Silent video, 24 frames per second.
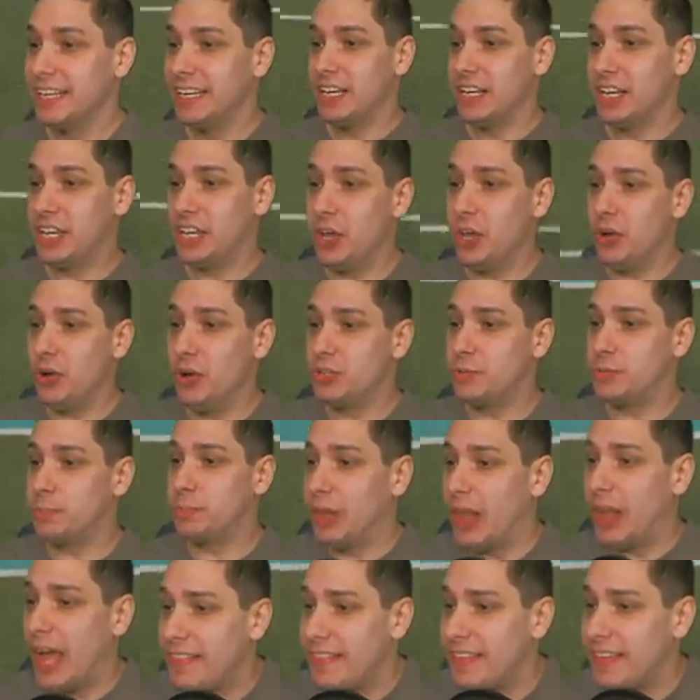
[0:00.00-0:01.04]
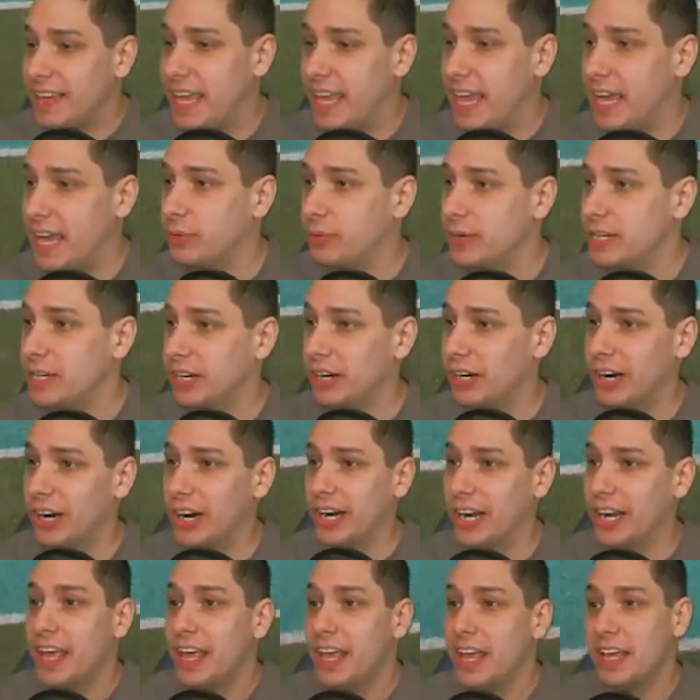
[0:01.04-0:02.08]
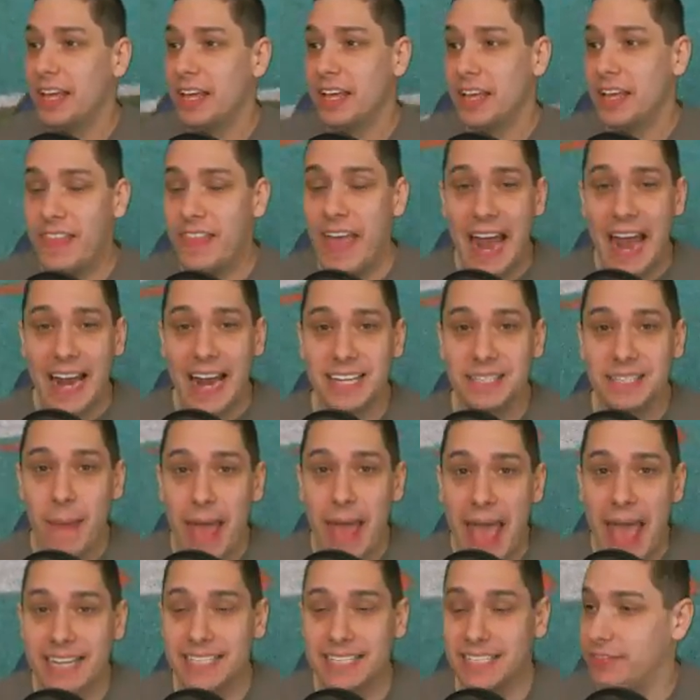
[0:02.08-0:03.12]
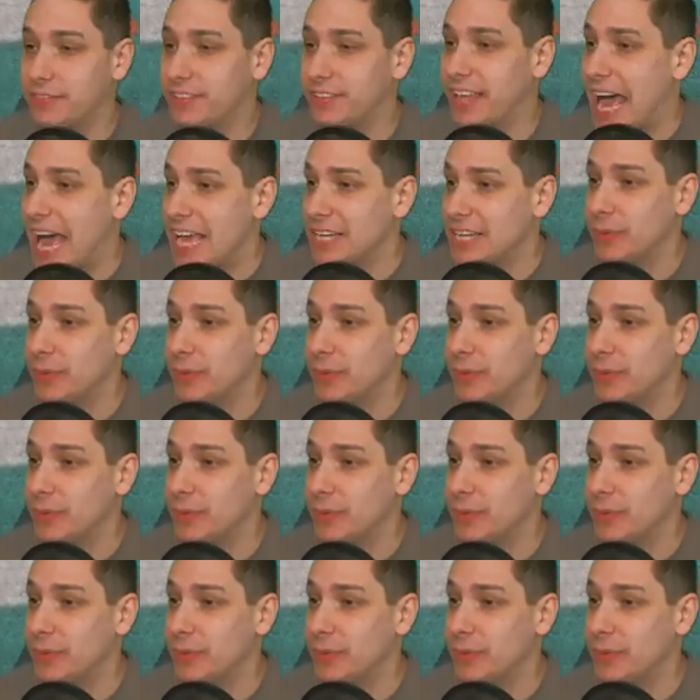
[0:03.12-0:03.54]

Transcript: Huge play, the kick return. That is massive, guys.